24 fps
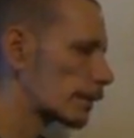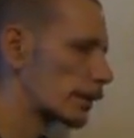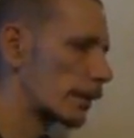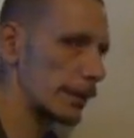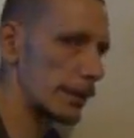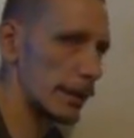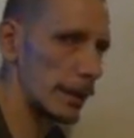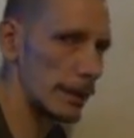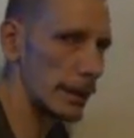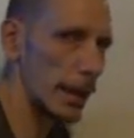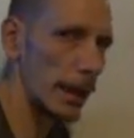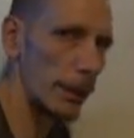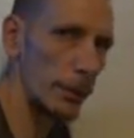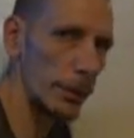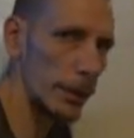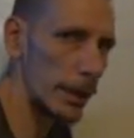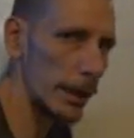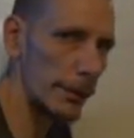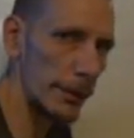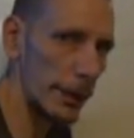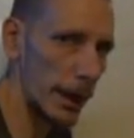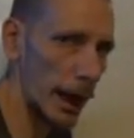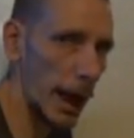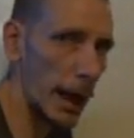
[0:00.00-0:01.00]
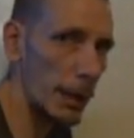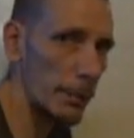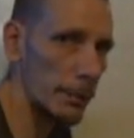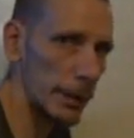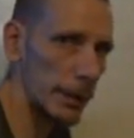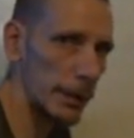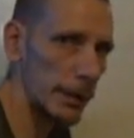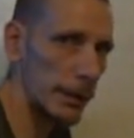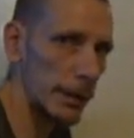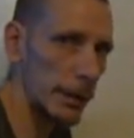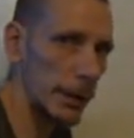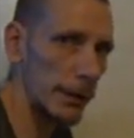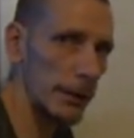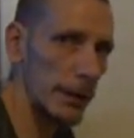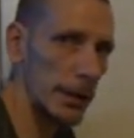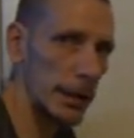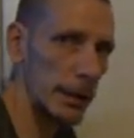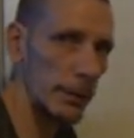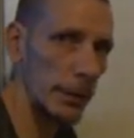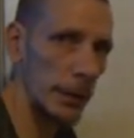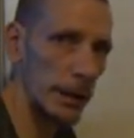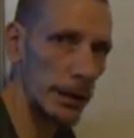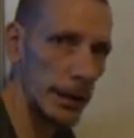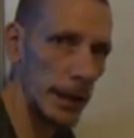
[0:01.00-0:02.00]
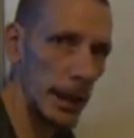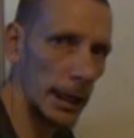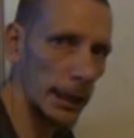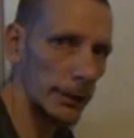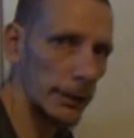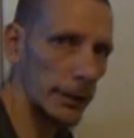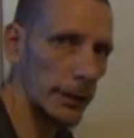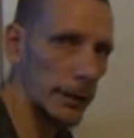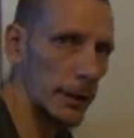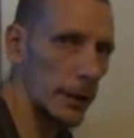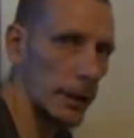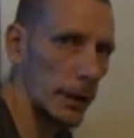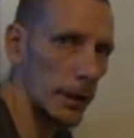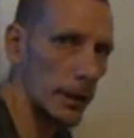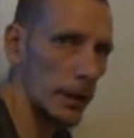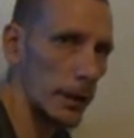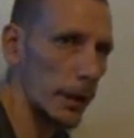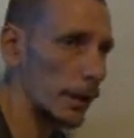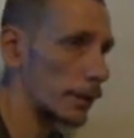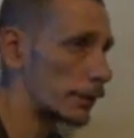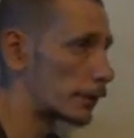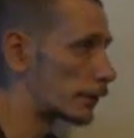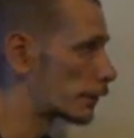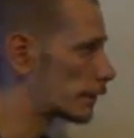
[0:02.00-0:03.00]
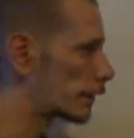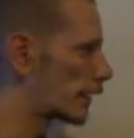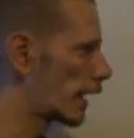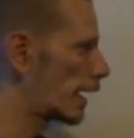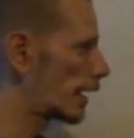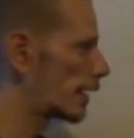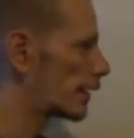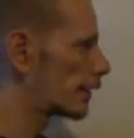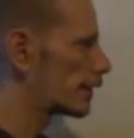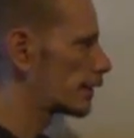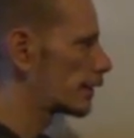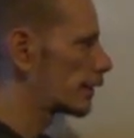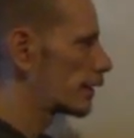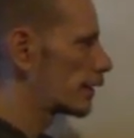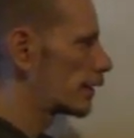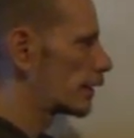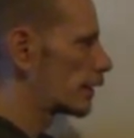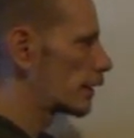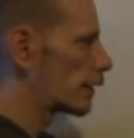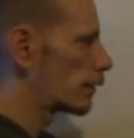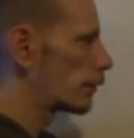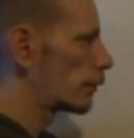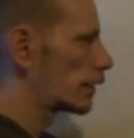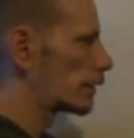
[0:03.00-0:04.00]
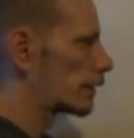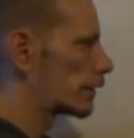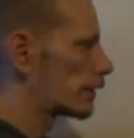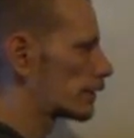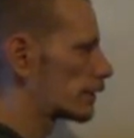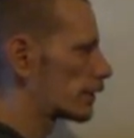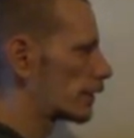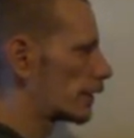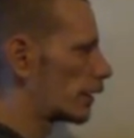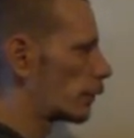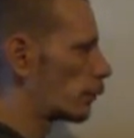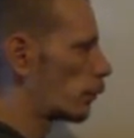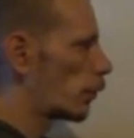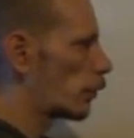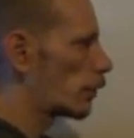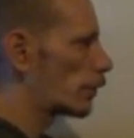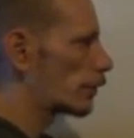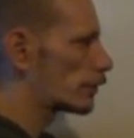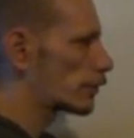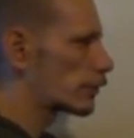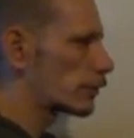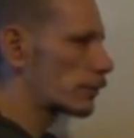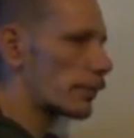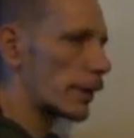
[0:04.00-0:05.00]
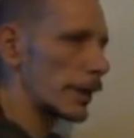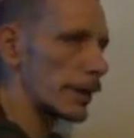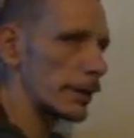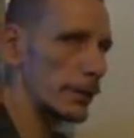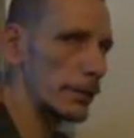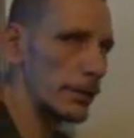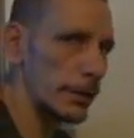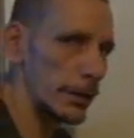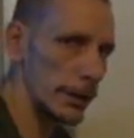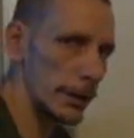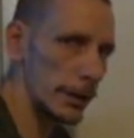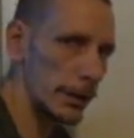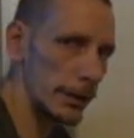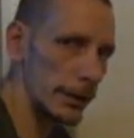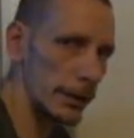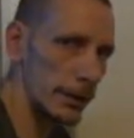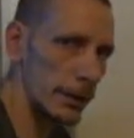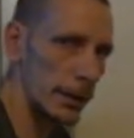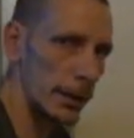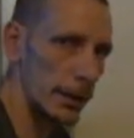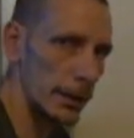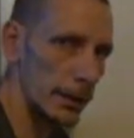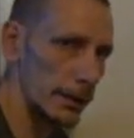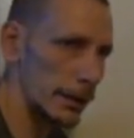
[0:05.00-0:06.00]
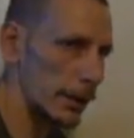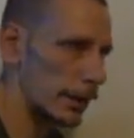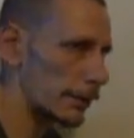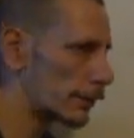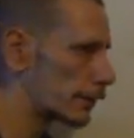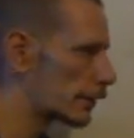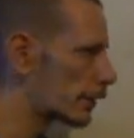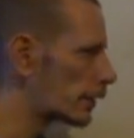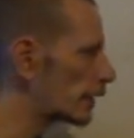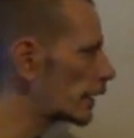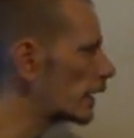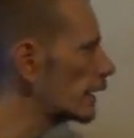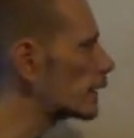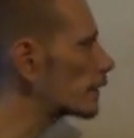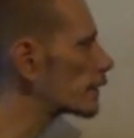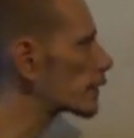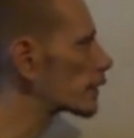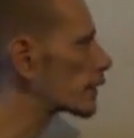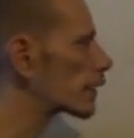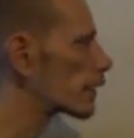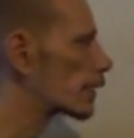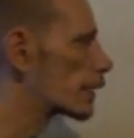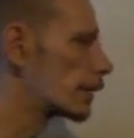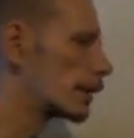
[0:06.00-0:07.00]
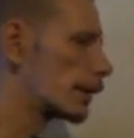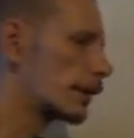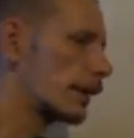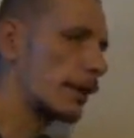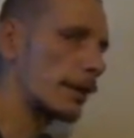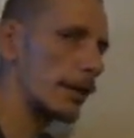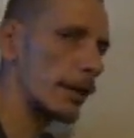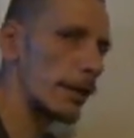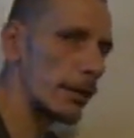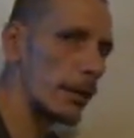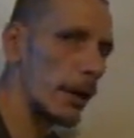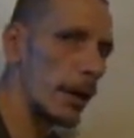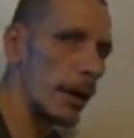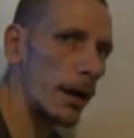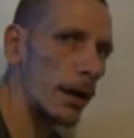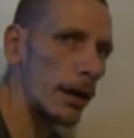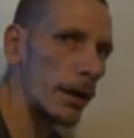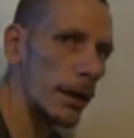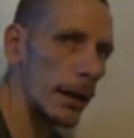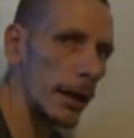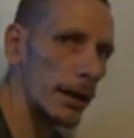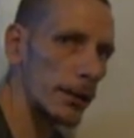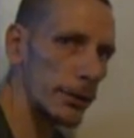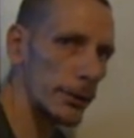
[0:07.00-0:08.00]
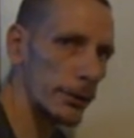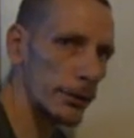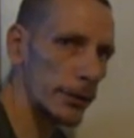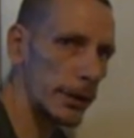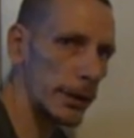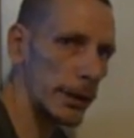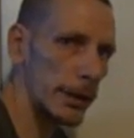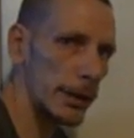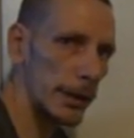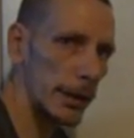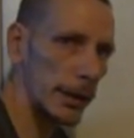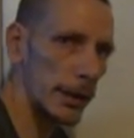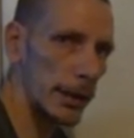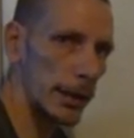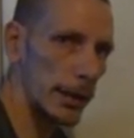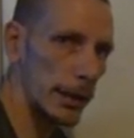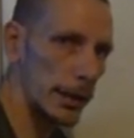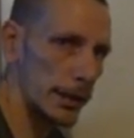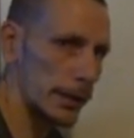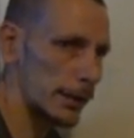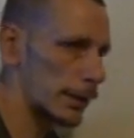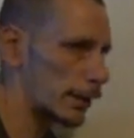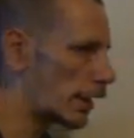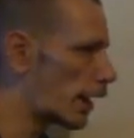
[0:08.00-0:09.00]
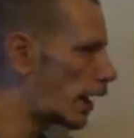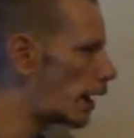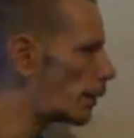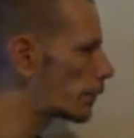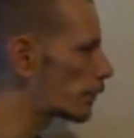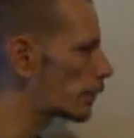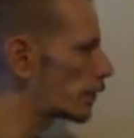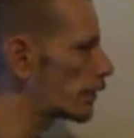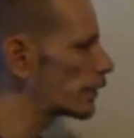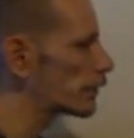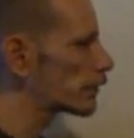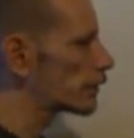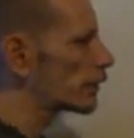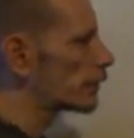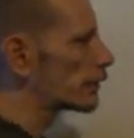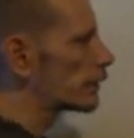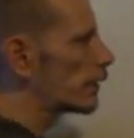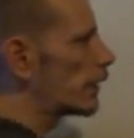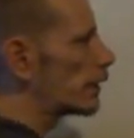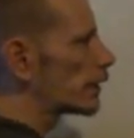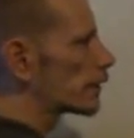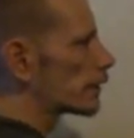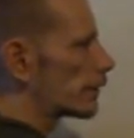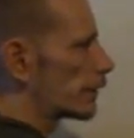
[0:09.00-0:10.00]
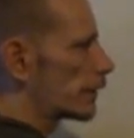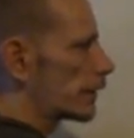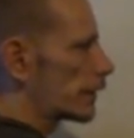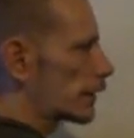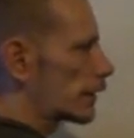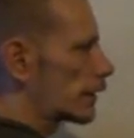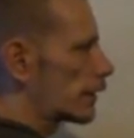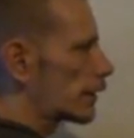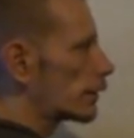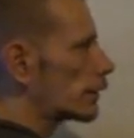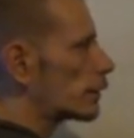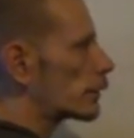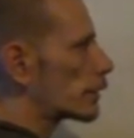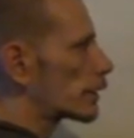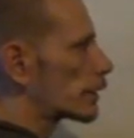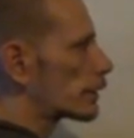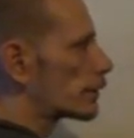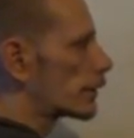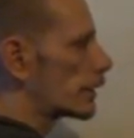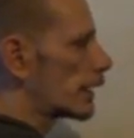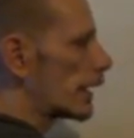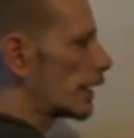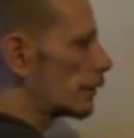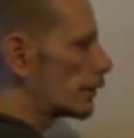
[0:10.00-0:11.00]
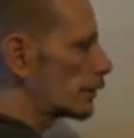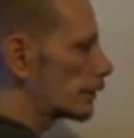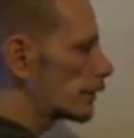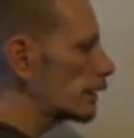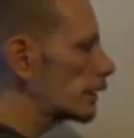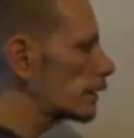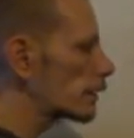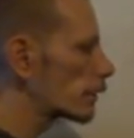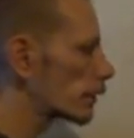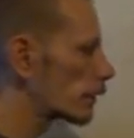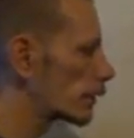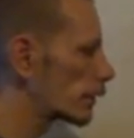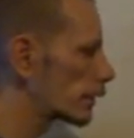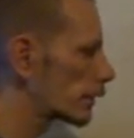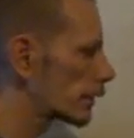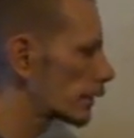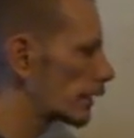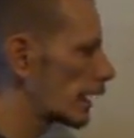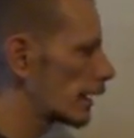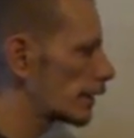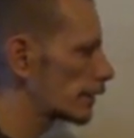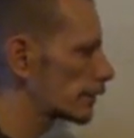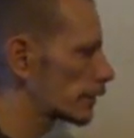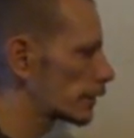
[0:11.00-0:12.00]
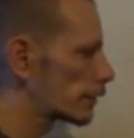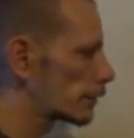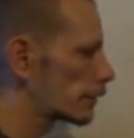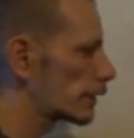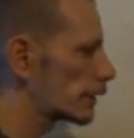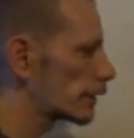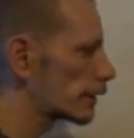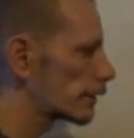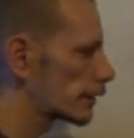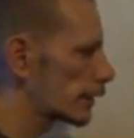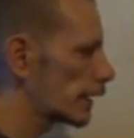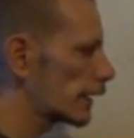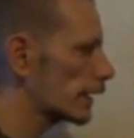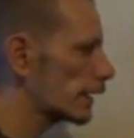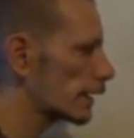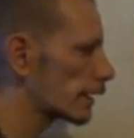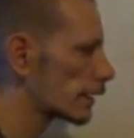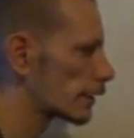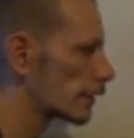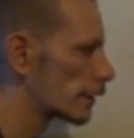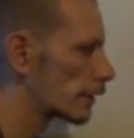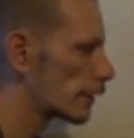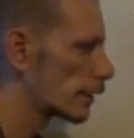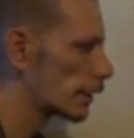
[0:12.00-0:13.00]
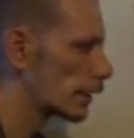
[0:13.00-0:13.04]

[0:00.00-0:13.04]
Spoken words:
Not that that would ever happen if anybody actually understands what this awards you by doing this. Nevertheless, in the law, as you see, the operation of law is very clear. You can renounce it or you can ask to reinstate it.